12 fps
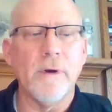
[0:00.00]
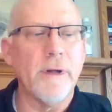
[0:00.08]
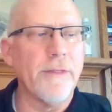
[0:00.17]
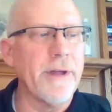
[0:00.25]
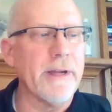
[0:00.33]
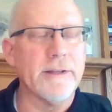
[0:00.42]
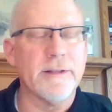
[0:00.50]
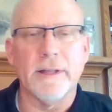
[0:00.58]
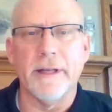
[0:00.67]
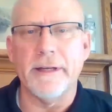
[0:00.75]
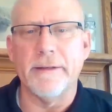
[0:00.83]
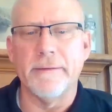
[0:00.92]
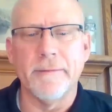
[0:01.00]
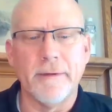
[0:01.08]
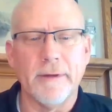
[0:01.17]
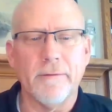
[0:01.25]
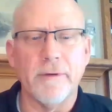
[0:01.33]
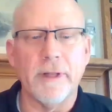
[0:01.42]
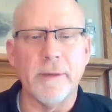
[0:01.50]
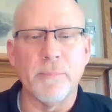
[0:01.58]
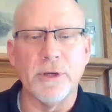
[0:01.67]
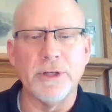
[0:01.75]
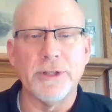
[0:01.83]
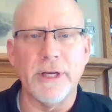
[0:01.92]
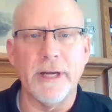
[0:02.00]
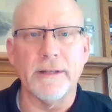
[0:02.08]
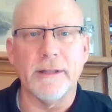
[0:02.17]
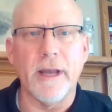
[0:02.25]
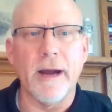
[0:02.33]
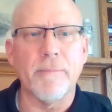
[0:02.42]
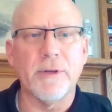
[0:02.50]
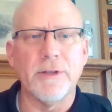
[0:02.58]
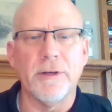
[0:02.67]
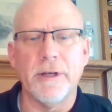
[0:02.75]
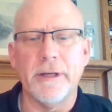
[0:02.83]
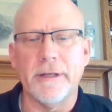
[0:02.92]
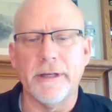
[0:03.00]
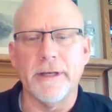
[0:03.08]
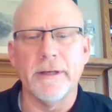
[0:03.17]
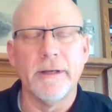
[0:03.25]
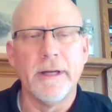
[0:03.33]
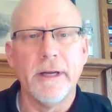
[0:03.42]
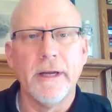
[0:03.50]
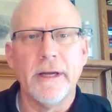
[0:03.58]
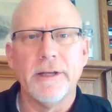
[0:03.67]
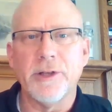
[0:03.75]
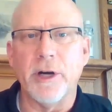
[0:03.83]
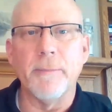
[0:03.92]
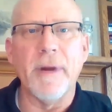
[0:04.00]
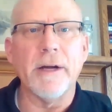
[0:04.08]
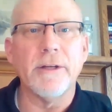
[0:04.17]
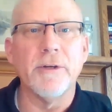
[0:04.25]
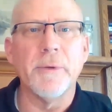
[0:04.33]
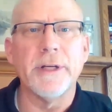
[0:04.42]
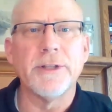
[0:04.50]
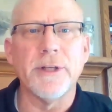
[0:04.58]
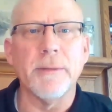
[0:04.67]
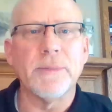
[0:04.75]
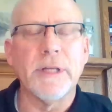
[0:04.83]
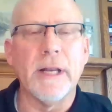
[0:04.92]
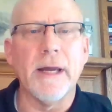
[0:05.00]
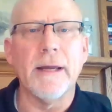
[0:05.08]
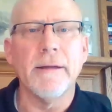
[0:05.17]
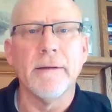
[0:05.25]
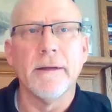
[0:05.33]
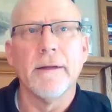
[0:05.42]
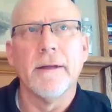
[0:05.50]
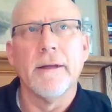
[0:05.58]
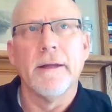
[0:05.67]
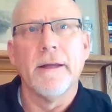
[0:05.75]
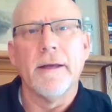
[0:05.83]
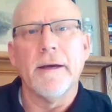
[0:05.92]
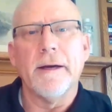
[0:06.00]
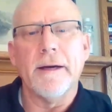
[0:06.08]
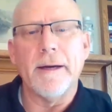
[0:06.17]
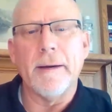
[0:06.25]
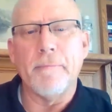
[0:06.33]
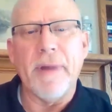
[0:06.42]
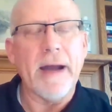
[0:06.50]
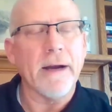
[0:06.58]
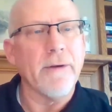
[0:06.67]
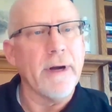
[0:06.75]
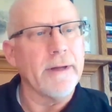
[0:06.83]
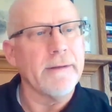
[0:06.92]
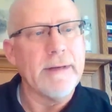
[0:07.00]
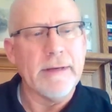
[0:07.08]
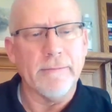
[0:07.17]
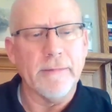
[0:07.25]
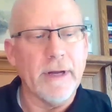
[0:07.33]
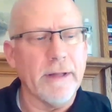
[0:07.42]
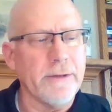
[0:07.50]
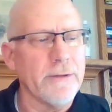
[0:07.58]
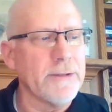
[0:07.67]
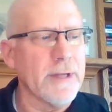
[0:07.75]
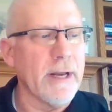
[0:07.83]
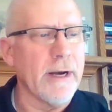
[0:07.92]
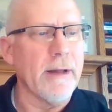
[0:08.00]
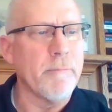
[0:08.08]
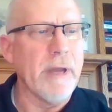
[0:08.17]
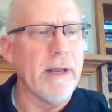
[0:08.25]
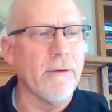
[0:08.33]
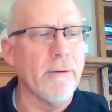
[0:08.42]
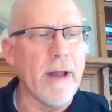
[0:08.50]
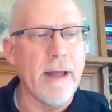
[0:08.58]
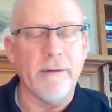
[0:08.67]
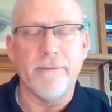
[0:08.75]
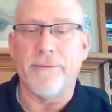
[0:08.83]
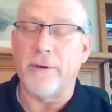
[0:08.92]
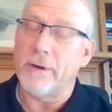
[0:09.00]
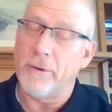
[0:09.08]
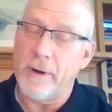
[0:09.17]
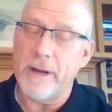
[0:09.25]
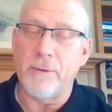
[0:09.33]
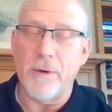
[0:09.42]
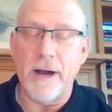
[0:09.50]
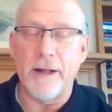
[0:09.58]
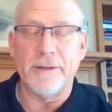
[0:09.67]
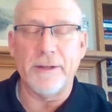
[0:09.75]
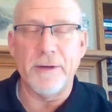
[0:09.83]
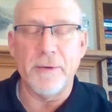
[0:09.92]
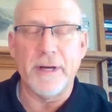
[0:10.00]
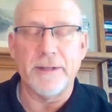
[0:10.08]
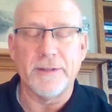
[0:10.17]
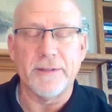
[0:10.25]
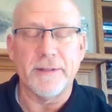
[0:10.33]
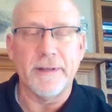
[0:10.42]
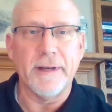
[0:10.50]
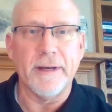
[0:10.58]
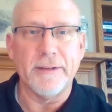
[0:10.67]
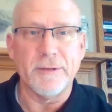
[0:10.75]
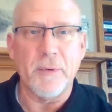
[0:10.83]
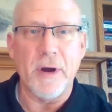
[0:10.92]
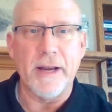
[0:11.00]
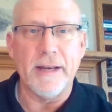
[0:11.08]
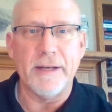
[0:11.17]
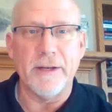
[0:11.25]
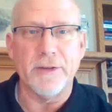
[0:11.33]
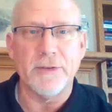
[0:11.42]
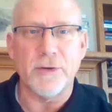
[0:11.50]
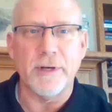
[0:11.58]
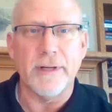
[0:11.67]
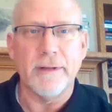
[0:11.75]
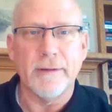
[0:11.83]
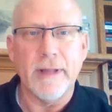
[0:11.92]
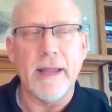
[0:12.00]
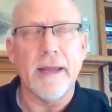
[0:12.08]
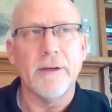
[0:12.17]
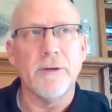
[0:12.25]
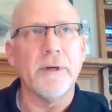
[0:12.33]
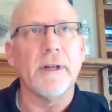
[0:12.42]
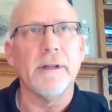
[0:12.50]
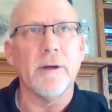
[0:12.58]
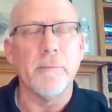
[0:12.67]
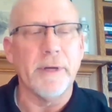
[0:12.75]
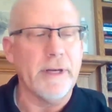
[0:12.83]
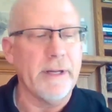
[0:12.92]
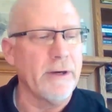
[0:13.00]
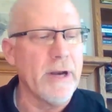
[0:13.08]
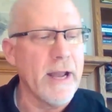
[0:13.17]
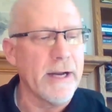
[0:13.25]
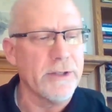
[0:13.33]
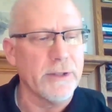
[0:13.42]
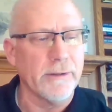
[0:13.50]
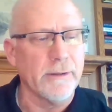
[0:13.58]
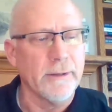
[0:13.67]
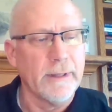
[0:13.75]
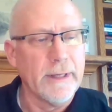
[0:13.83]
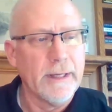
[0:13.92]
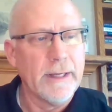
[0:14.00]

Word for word: Well, thanks, Clayton. Really appreciate the opportunity to share about U.S. SHIP today. Uh, background, well, you said it. I've been around for quite a while in the U.S. Uh, swine industry and doing a little bit international.